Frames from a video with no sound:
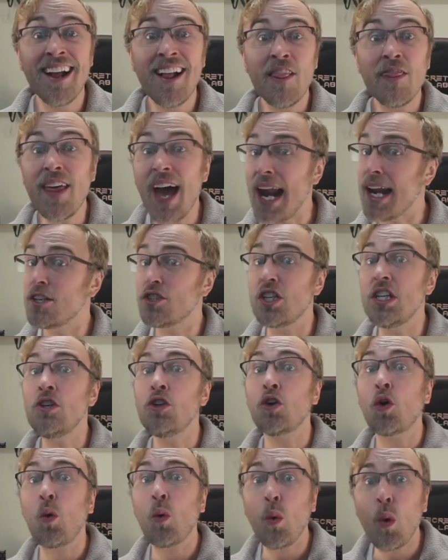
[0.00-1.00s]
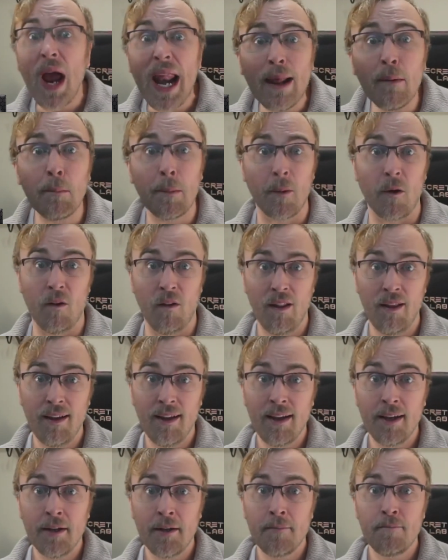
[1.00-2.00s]
That is incredible.
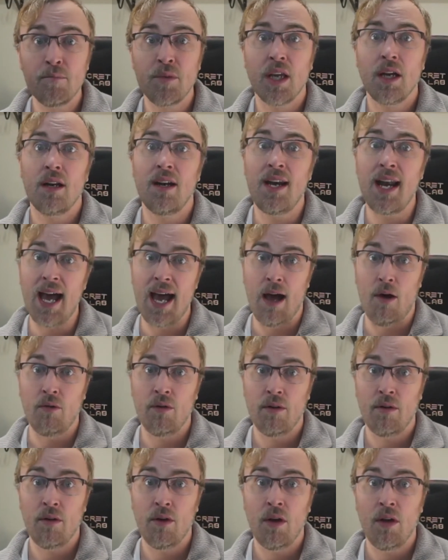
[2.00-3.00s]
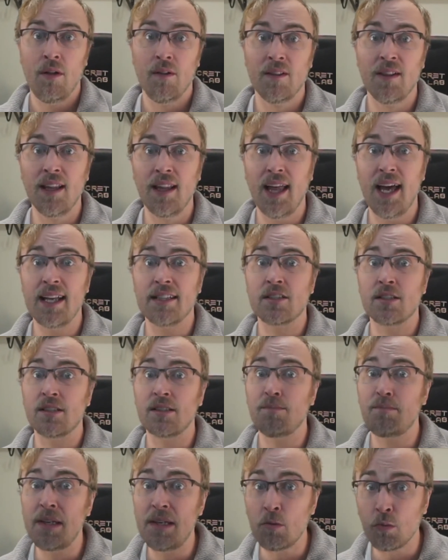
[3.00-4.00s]
Now, let's
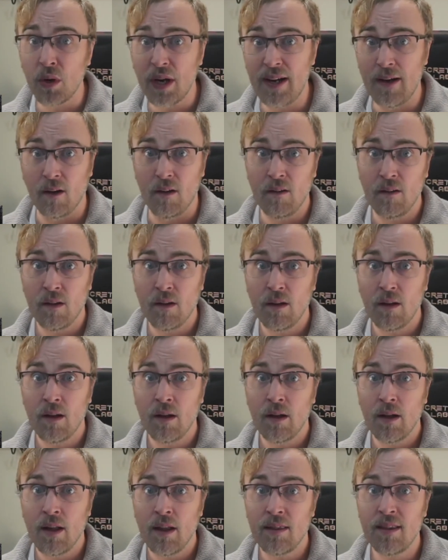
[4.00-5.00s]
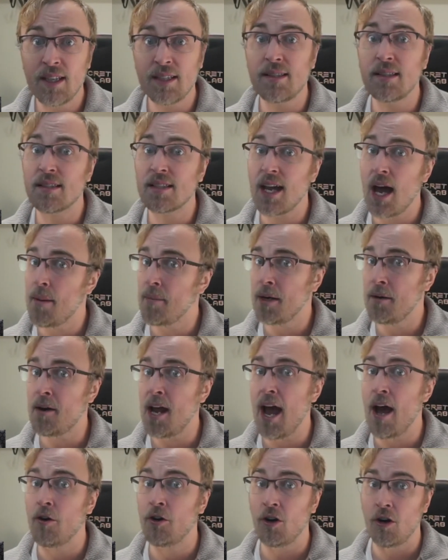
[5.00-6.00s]
be real. This is coming
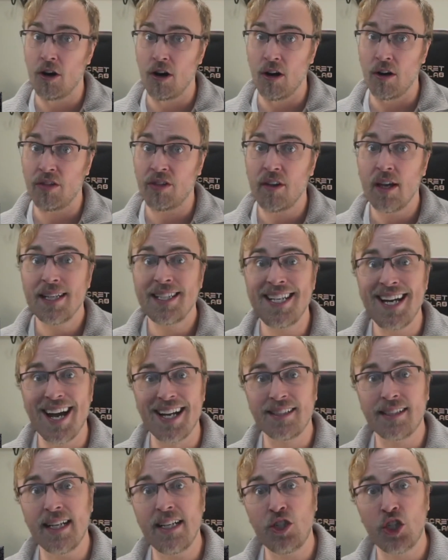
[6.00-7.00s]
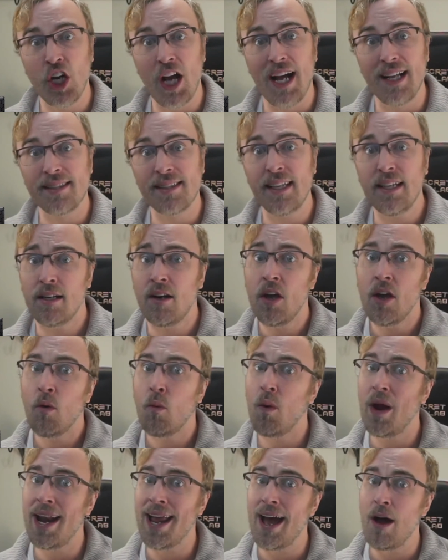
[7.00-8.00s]
down to earth. Deontay Johnson
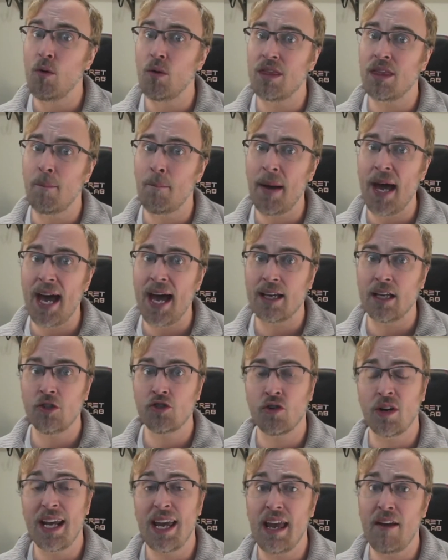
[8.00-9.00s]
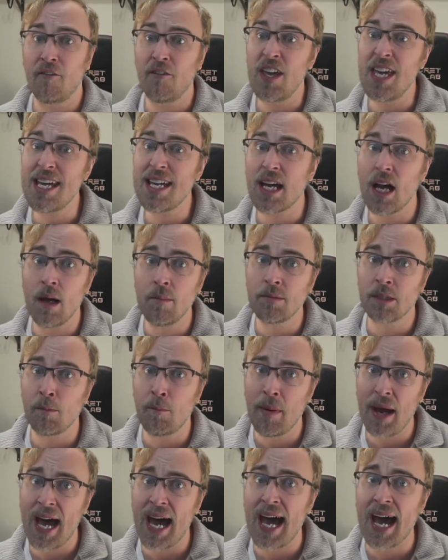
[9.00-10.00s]
went out with a back injury. If he comes
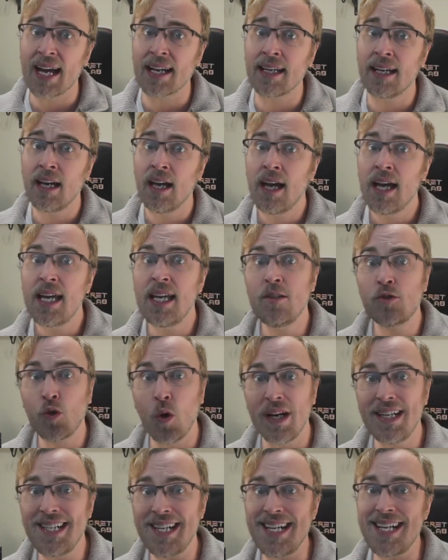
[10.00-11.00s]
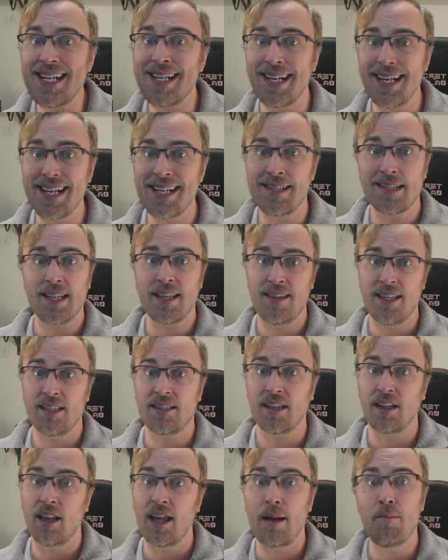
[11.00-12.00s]
back, he's going to eat into this
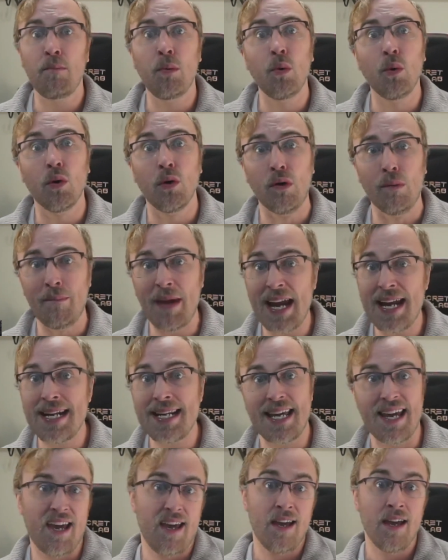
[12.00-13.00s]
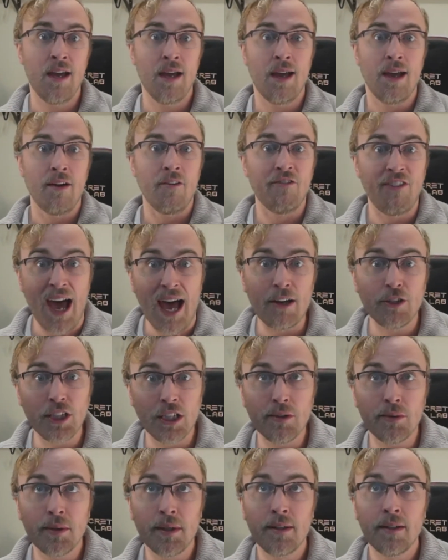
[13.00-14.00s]
Claypool mania
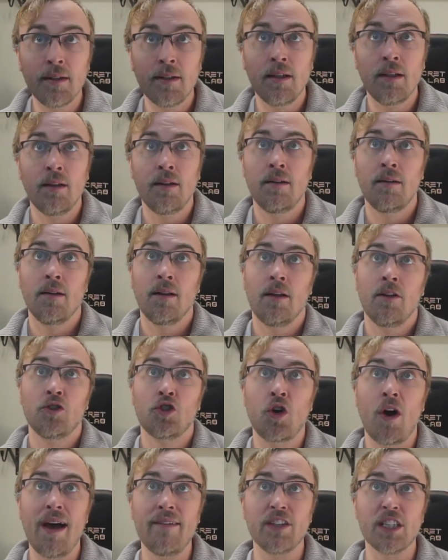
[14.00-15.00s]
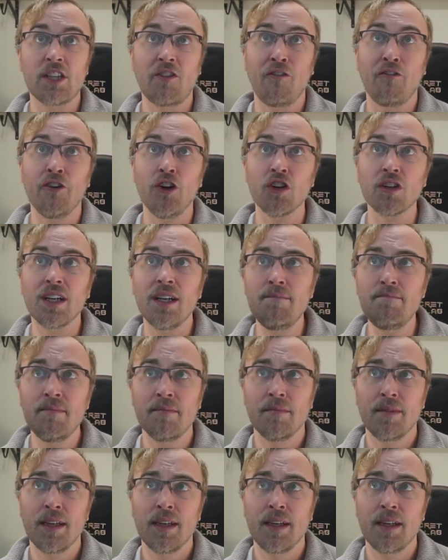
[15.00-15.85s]
value. Travis Fulgham